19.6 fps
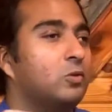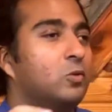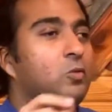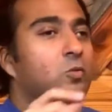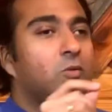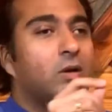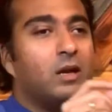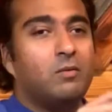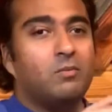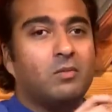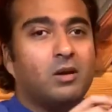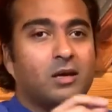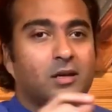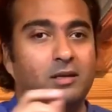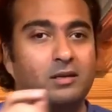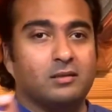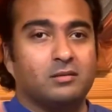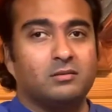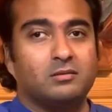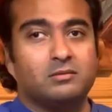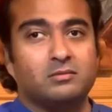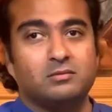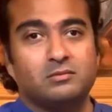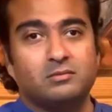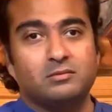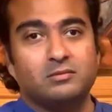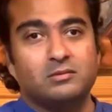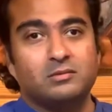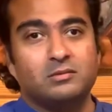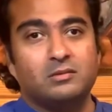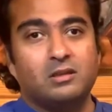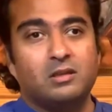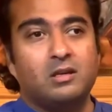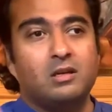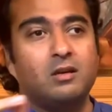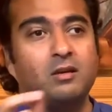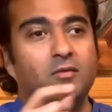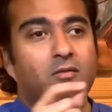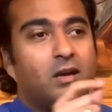Who am I?
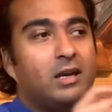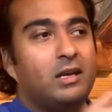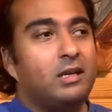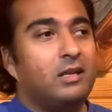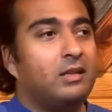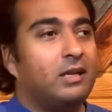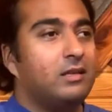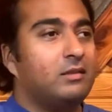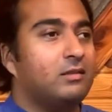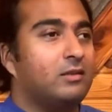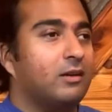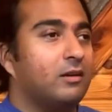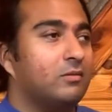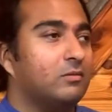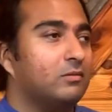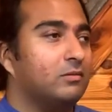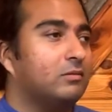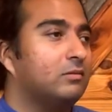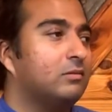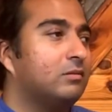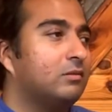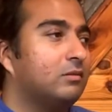Writing that down.